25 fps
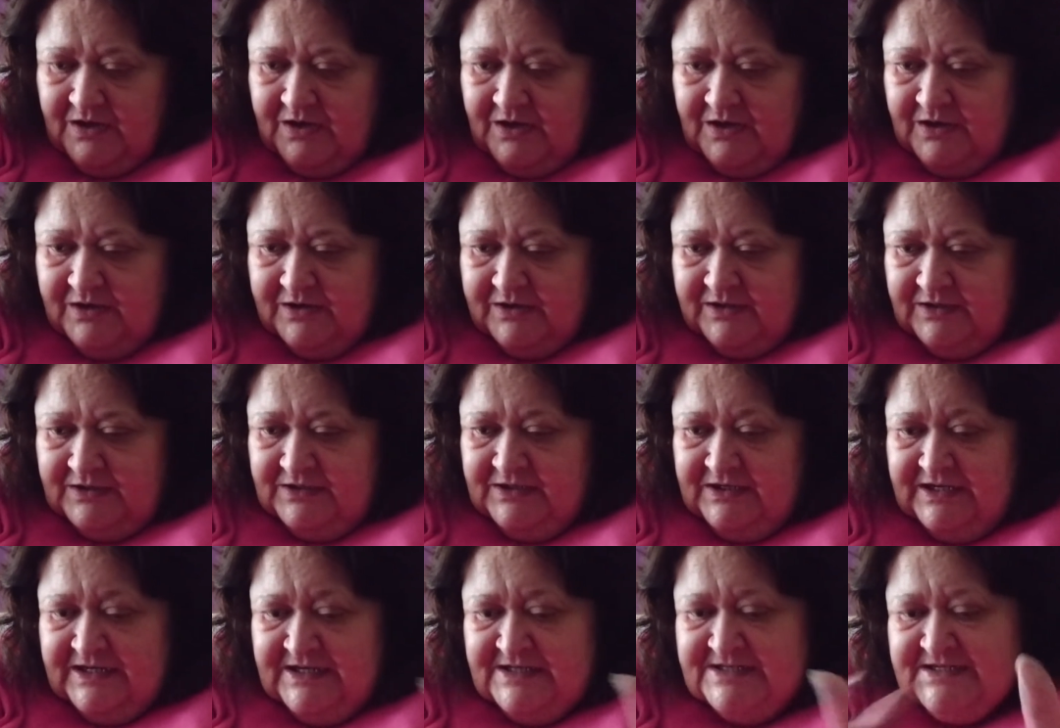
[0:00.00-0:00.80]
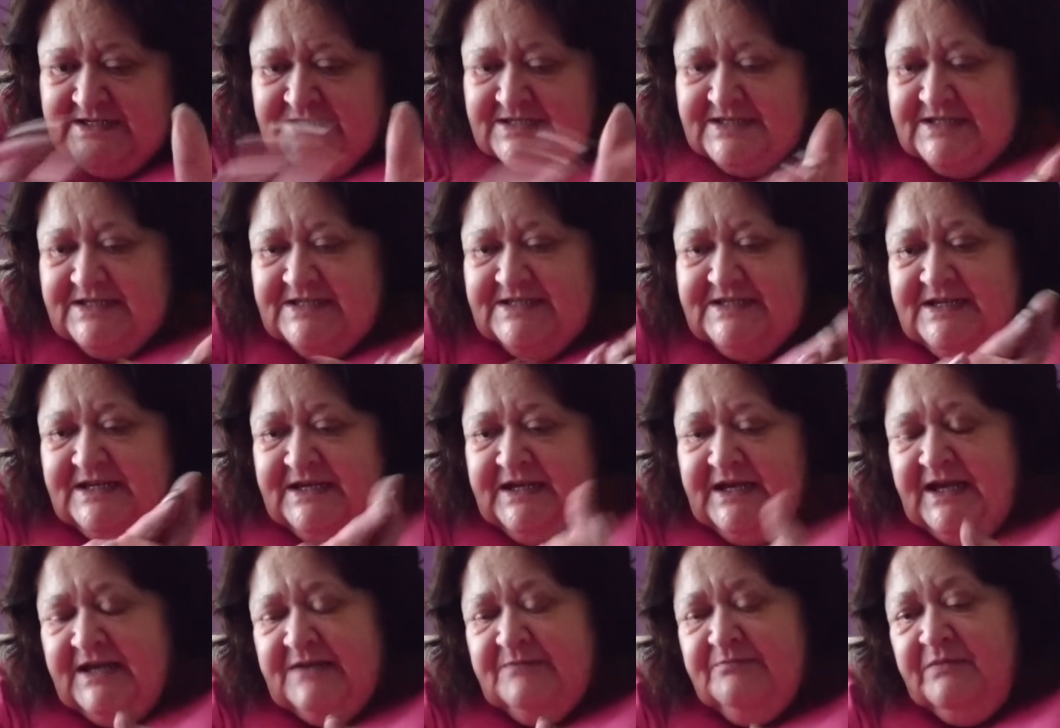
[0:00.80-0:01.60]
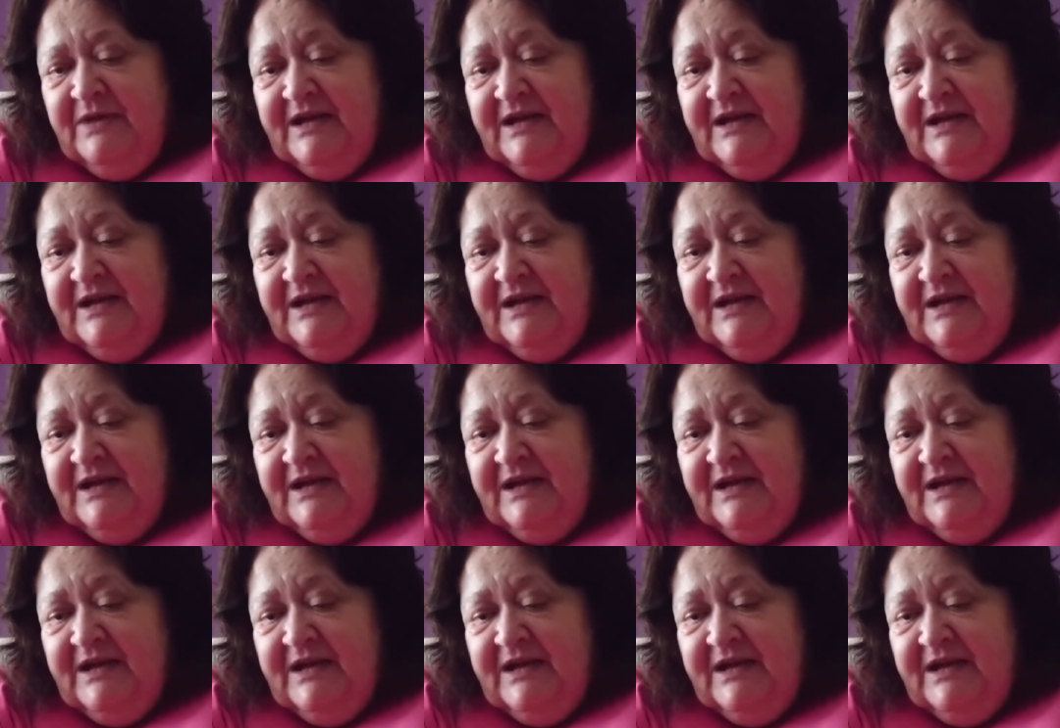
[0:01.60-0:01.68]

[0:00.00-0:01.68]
I needed to get